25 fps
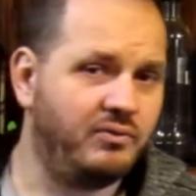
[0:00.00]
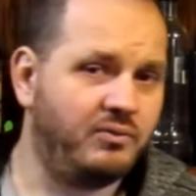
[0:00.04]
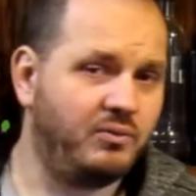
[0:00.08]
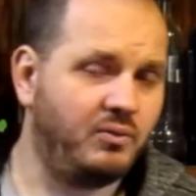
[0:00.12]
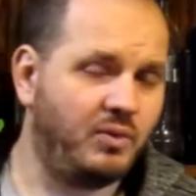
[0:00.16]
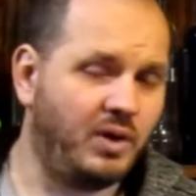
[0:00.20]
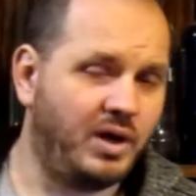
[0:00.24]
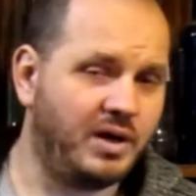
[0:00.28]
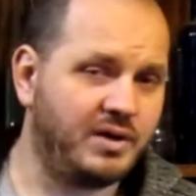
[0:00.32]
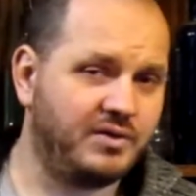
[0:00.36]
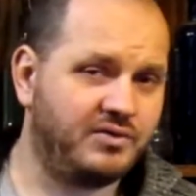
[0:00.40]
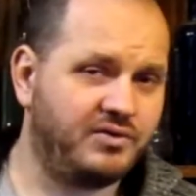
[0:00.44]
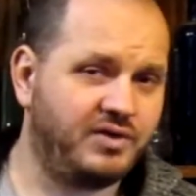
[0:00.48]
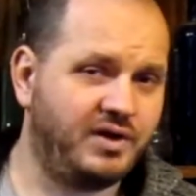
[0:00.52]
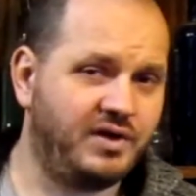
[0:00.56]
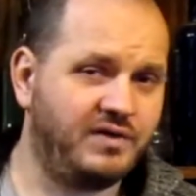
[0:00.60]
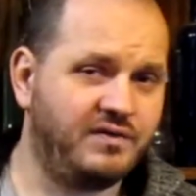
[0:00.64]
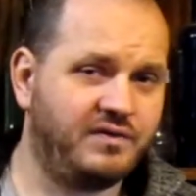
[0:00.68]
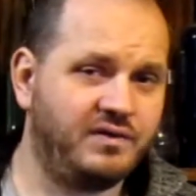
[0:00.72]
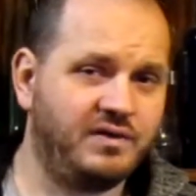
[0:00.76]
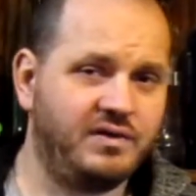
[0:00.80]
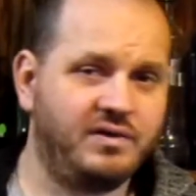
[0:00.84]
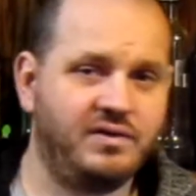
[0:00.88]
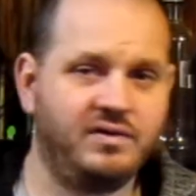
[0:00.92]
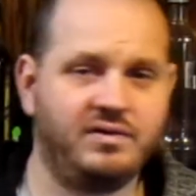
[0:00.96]
water
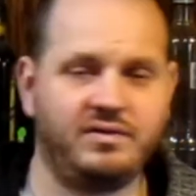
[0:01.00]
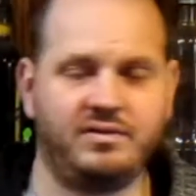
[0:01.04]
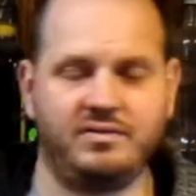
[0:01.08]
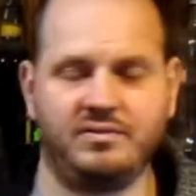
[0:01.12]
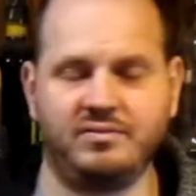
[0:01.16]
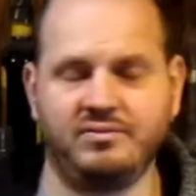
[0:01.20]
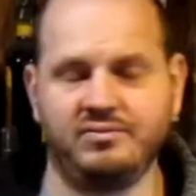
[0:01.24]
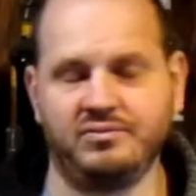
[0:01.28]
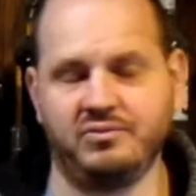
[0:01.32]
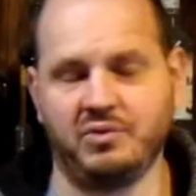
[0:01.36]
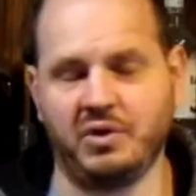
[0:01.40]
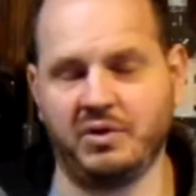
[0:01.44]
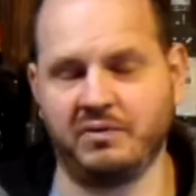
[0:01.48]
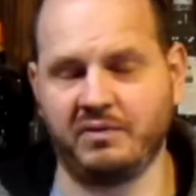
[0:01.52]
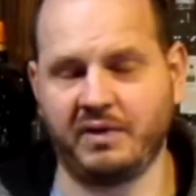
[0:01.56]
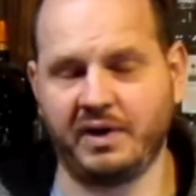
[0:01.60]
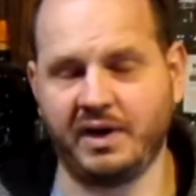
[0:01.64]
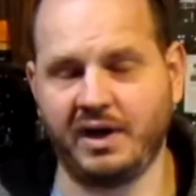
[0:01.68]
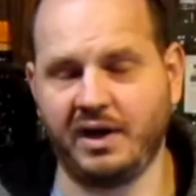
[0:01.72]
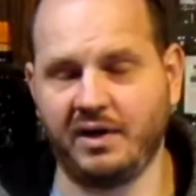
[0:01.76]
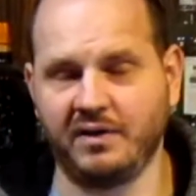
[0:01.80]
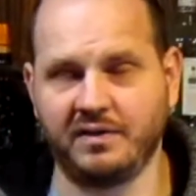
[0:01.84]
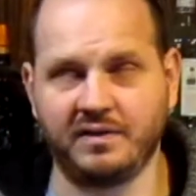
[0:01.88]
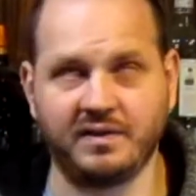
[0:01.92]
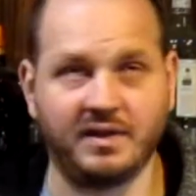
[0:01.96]
changes, well, right
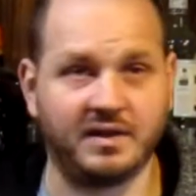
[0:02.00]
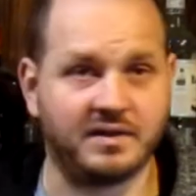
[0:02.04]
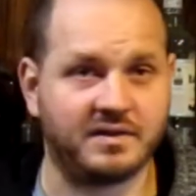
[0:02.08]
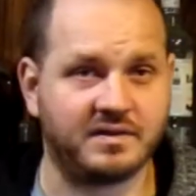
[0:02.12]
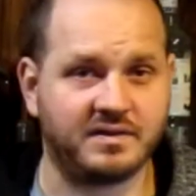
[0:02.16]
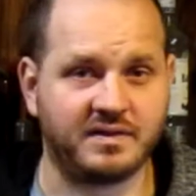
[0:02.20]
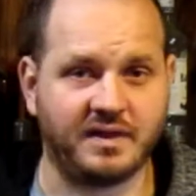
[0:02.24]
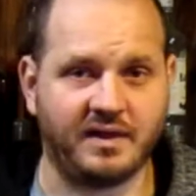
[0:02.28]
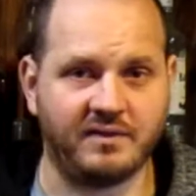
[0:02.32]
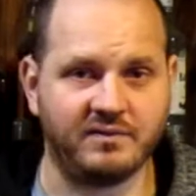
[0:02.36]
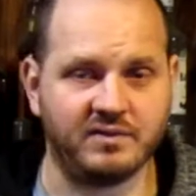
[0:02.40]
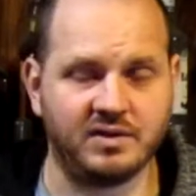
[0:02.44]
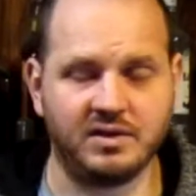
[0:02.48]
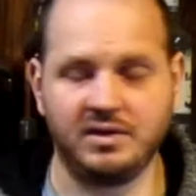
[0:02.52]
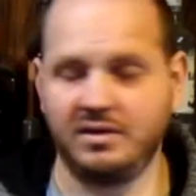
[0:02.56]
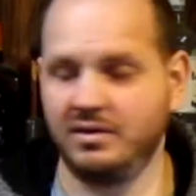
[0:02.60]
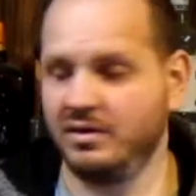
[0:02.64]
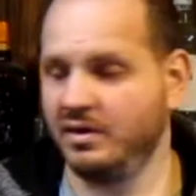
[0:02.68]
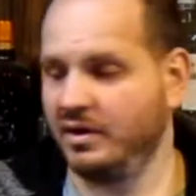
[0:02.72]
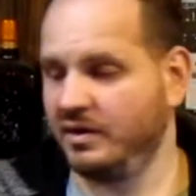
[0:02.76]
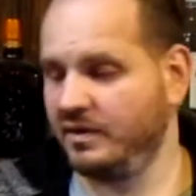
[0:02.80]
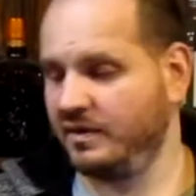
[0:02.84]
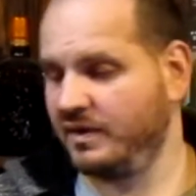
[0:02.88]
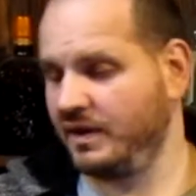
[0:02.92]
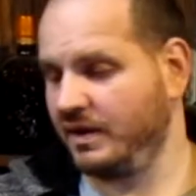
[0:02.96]
now it's like 7.
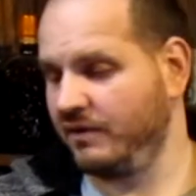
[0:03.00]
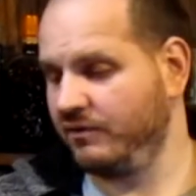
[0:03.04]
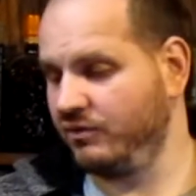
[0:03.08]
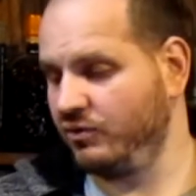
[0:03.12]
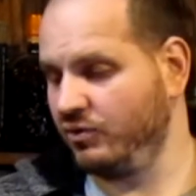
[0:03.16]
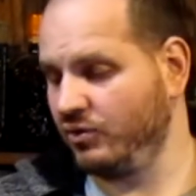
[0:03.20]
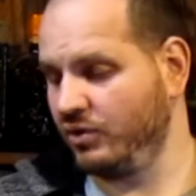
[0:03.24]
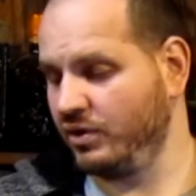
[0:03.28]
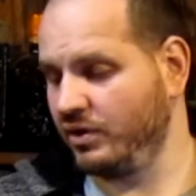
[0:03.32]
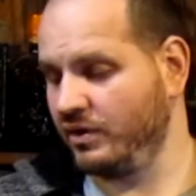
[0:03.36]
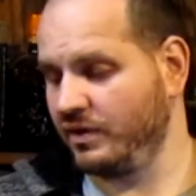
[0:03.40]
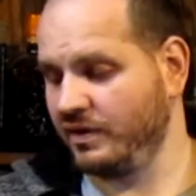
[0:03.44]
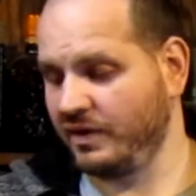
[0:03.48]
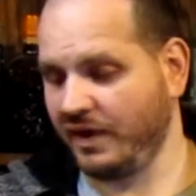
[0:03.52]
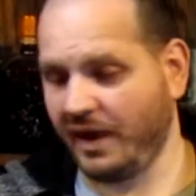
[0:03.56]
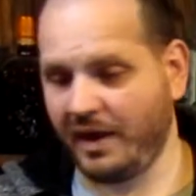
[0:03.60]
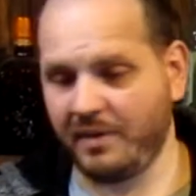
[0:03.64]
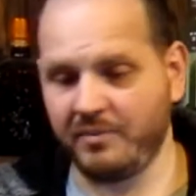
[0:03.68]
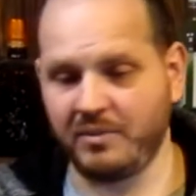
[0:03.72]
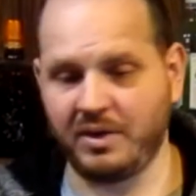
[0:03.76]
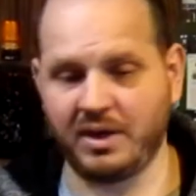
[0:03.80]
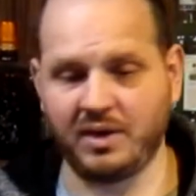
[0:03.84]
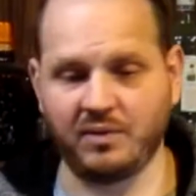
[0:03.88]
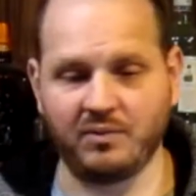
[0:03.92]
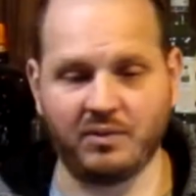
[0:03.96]
Instead of doing that
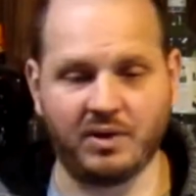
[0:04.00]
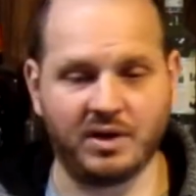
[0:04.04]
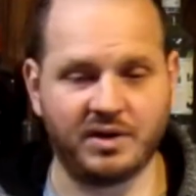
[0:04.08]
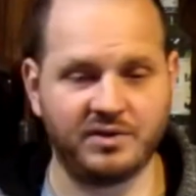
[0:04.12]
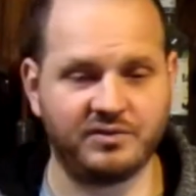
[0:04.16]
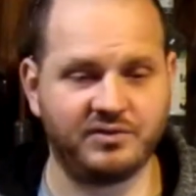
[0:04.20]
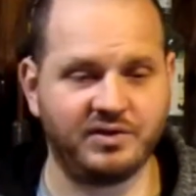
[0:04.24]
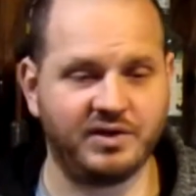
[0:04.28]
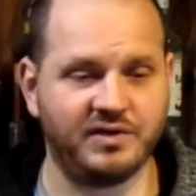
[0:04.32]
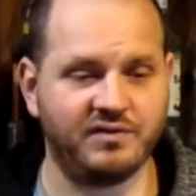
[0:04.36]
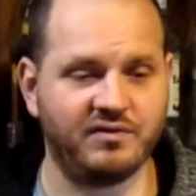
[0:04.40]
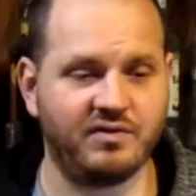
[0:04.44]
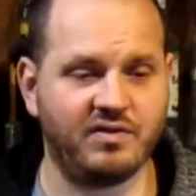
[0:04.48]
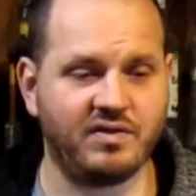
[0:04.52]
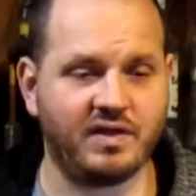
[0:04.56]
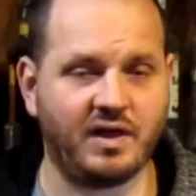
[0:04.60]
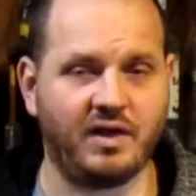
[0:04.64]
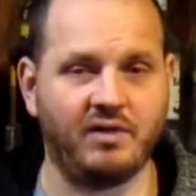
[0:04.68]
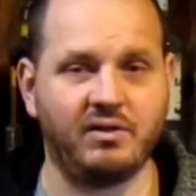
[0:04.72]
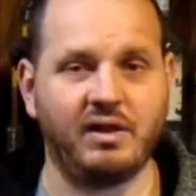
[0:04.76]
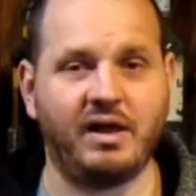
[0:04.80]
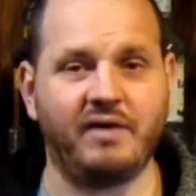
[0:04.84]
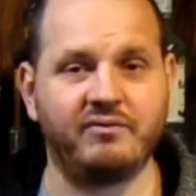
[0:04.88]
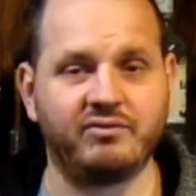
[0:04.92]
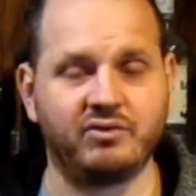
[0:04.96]
many water changes,
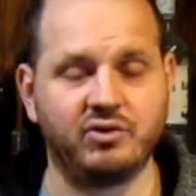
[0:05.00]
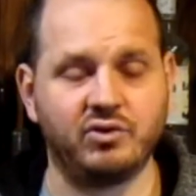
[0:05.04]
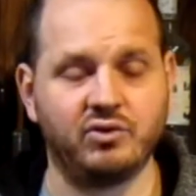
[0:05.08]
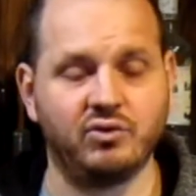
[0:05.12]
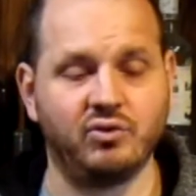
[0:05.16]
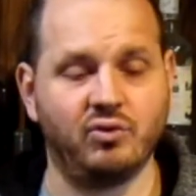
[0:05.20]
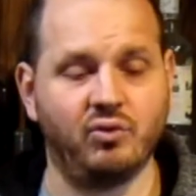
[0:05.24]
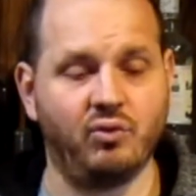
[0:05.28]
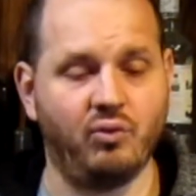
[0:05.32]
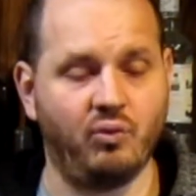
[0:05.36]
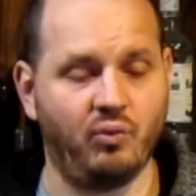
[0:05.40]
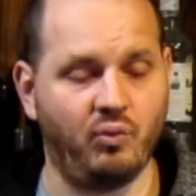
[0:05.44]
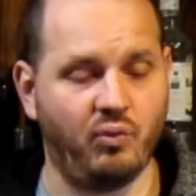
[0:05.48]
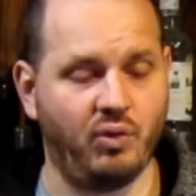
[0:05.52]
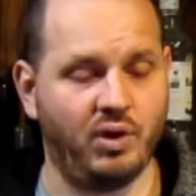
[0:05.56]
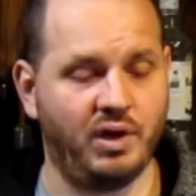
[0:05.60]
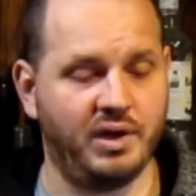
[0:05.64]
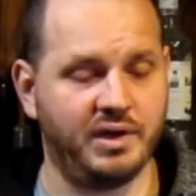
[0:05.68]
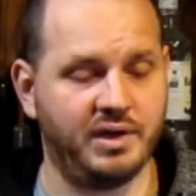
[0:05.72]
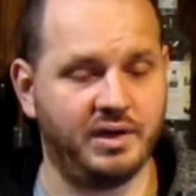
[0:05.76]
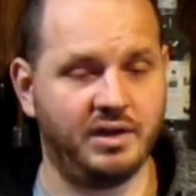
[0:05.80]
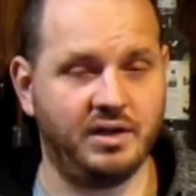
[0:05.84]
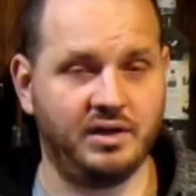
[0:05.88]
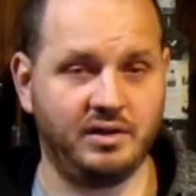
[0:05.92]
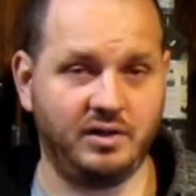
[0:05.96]
I'll have to do
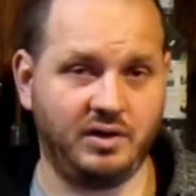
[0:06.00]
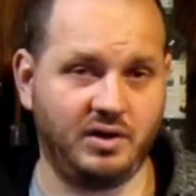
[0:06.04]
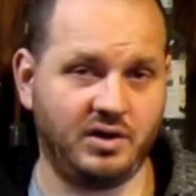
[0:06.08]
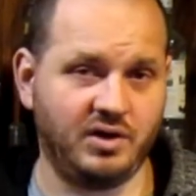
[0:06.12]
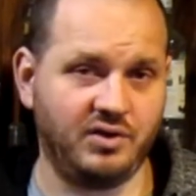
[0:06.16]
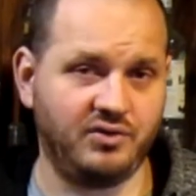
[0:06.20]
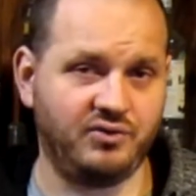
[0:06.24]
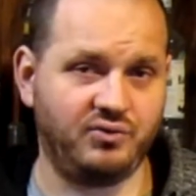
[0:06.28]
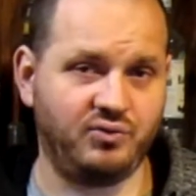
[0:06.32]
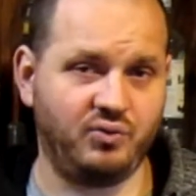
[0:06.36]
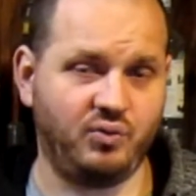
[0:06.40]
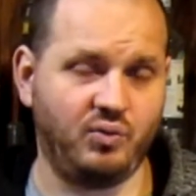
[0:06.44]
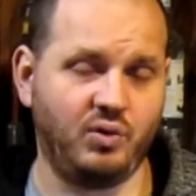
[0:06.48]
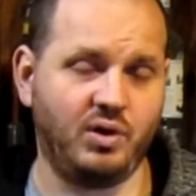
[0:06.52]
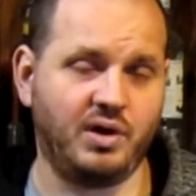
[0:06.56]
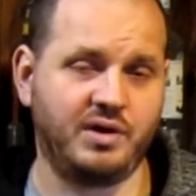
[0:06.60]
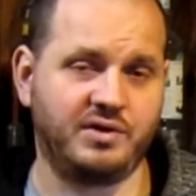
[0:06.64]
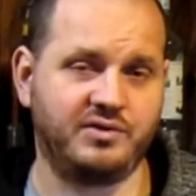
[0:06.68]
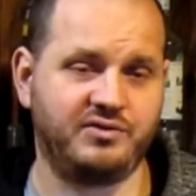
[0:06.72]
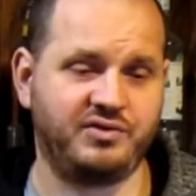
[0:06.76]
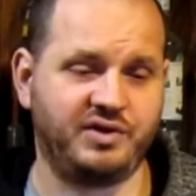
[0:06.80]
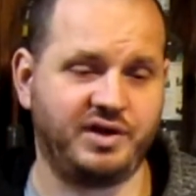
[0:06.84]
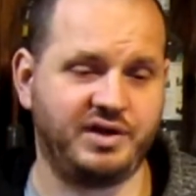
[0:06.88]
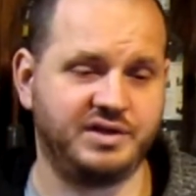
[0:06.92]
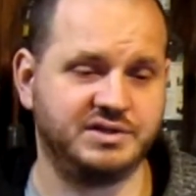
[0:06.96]
1 large water
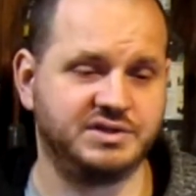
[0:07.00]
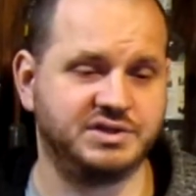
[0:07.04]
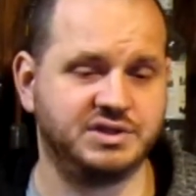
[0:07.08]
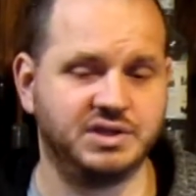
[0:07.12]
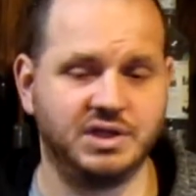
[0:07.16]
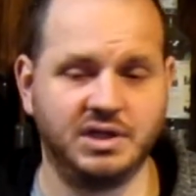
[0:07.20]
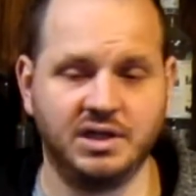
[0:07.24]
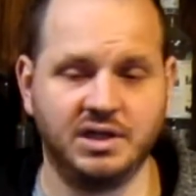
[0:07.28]
change.